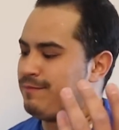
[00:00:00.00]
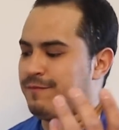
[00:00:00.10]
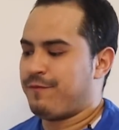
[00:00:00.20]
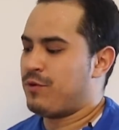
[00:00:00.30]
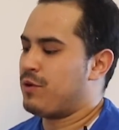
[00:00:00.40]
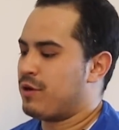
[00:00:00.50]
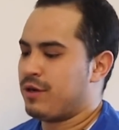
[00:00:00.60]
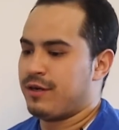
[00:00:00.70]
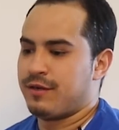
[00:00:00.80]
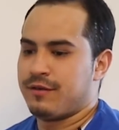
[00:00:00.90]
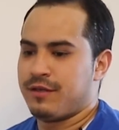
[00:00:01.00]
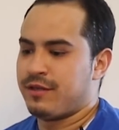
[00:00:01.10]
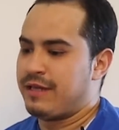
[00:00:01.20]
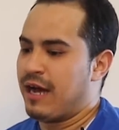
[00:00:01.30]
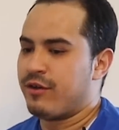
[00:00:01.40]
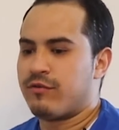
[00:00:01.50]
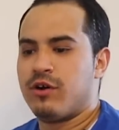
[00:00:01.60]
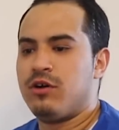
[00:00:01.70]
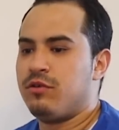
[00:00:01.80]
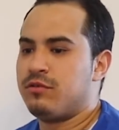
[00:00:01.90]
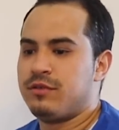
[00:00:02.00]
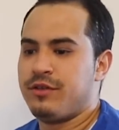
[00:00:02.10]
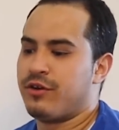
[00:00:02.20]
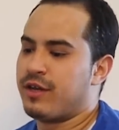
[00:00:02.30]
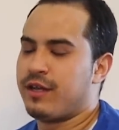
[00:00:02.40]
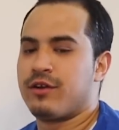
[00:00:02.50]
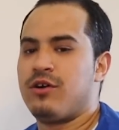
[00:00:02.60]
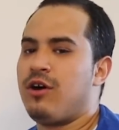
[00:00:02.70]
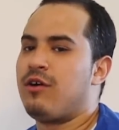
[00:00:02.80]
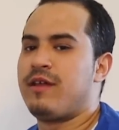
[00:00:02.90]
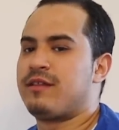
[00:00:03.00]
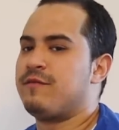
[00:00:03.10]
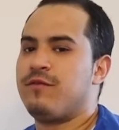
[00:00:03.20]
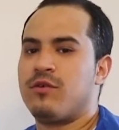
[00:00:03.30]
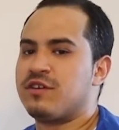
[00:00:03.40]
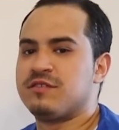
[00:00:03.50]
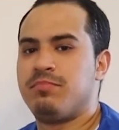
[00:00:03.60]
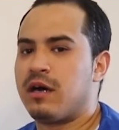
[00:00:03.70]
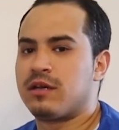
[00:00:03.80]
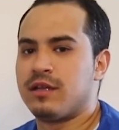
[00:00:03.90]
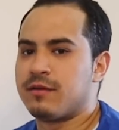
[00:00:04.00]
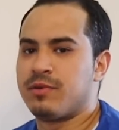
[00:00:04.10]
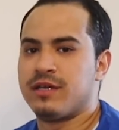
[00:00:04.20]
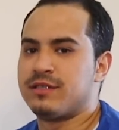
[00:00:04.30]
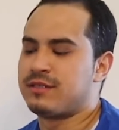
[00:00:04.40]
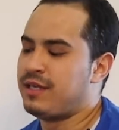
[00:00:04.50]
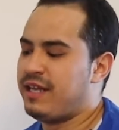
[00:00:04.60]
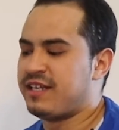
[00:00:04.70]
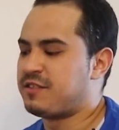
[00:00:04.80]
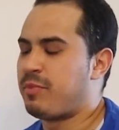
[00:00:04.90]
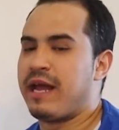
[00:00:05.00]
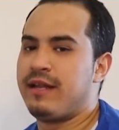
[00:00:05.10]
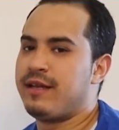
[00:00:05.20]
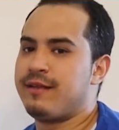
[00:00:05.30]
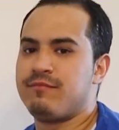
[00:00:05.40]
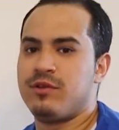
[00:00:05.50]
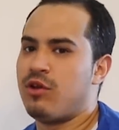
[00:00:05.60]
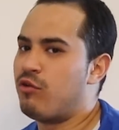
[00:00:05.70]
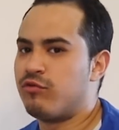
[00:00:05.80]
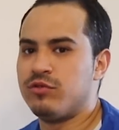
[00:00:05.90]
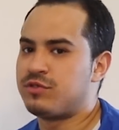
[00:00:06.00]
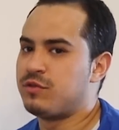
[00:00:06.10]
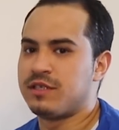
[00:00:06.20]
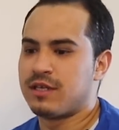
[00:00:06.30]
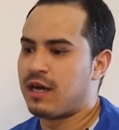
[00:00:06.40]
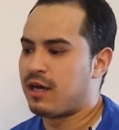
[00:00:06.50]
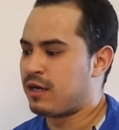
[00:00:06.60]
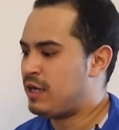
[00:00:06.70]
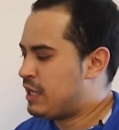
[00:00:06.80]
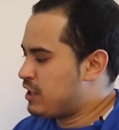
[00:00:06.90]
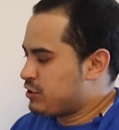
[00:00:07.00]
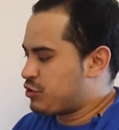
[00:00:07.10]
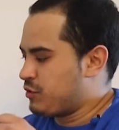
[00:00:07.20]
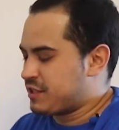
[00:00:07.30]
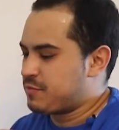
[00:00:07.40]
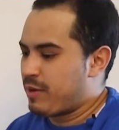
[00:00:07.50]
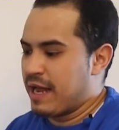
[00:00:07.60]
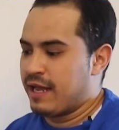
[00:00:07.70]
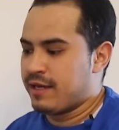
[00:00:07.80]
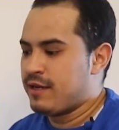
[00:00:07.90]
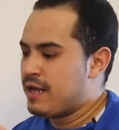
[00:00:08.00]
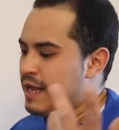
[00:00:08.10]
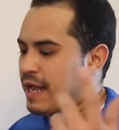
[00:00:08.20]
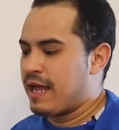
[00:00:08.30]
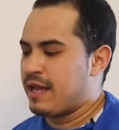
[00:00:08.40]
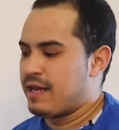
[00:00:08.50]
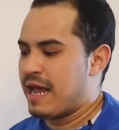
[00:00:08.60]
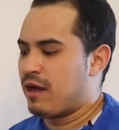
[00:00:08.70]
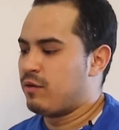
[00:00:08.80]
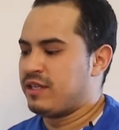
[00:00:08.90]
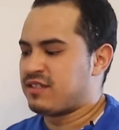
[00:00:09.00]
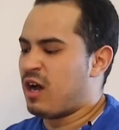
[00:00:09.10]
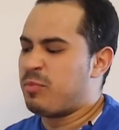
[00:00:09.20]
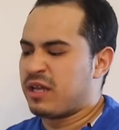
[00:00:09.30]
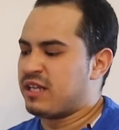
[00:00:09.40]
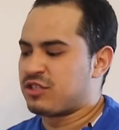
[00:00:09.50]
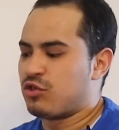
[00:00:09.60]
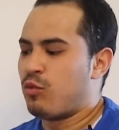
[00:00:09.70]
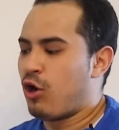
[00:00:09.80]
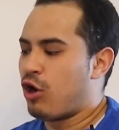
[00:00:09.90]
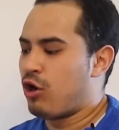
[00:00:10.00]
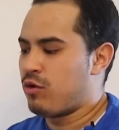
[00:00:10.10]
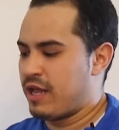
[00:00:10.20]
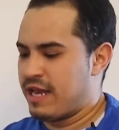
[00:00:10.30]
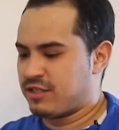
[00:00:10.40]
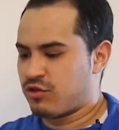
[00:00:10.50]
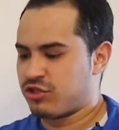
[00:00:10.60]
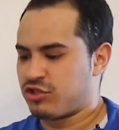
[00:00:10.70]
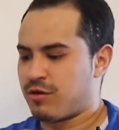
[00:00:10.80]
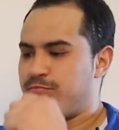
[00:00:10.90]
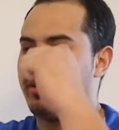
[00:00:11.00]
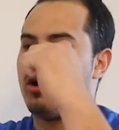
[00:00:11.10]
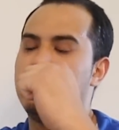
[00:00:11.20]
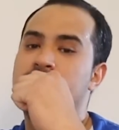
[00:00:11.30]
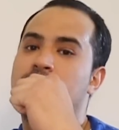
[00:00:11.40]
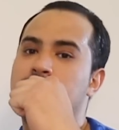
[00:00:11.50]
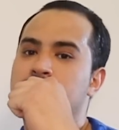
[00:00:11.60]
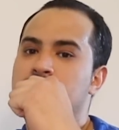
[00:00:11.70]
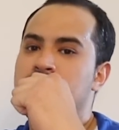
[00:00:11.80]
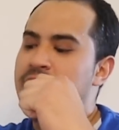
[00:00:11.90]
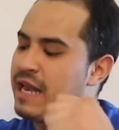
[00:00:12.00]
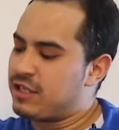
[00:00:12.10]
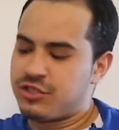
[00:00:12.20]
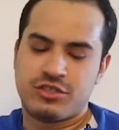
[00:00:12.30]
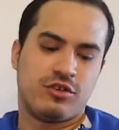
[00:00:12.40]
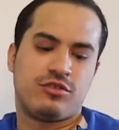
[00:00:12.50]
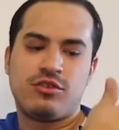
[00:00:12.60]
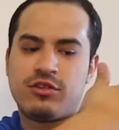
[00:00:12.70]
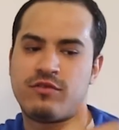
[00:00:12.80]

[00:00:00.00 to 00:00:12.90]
for down the road. You're going to get a call that the flooring's buckling because it expanded, no room to expand, and now it's up against the wall and it's going to start bowing up, and that's just going to throw the